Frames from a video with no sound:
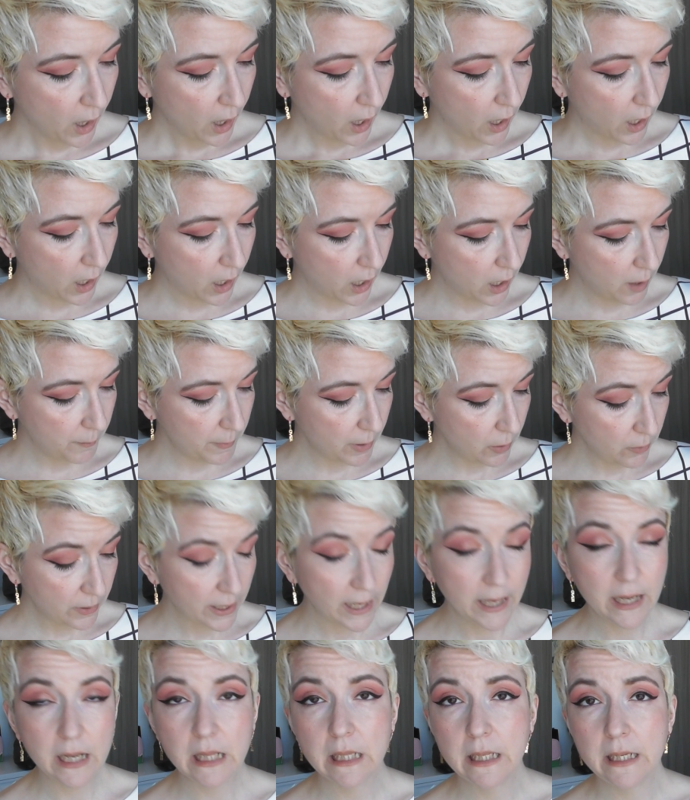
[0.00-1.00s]

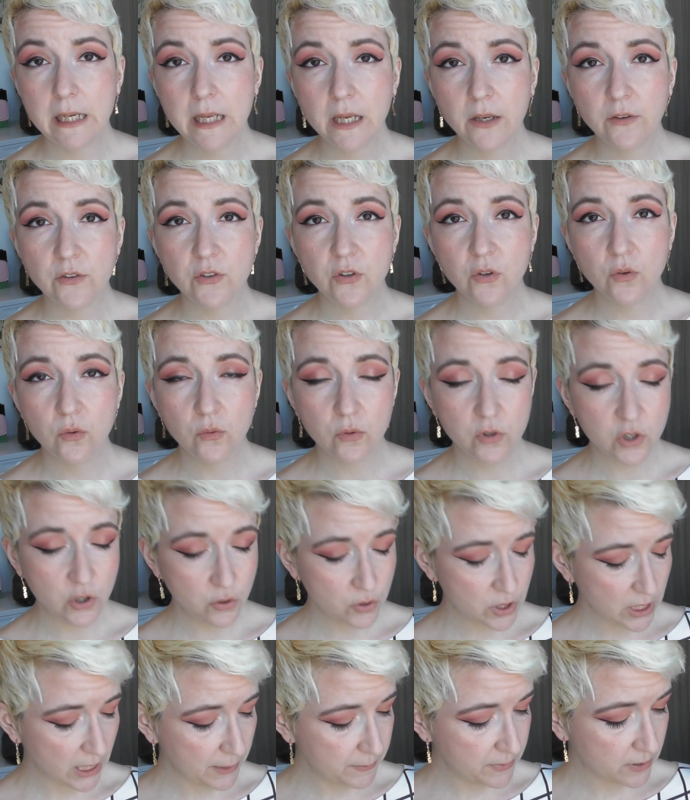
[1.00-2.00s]
Okay, Clinique two
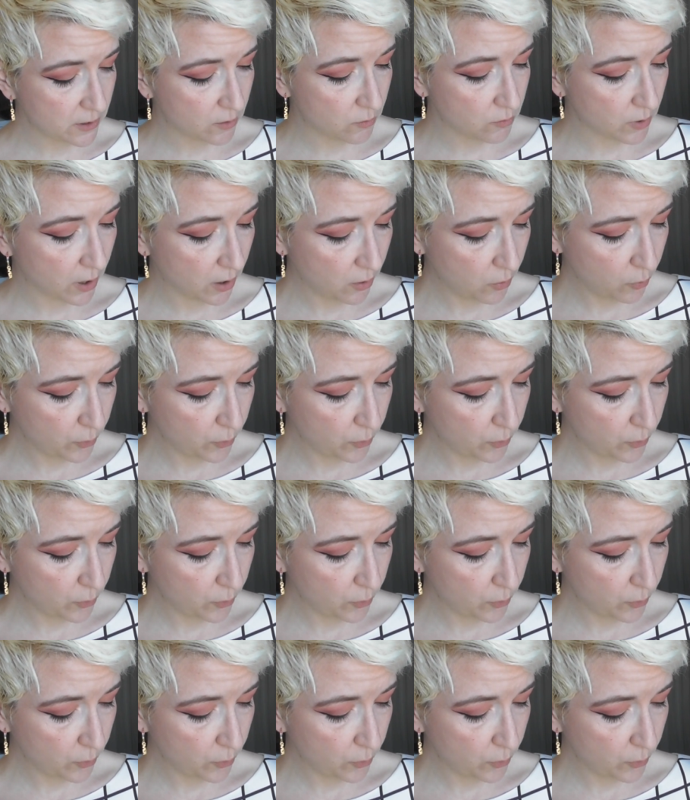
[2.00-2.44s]
times in a row.